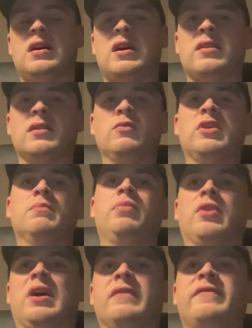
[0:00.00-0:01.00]
I think we can
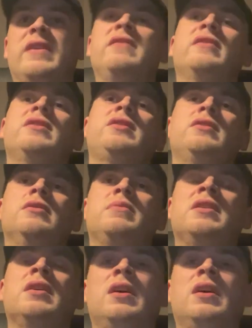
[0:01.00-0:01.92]
put our faith in Hubie.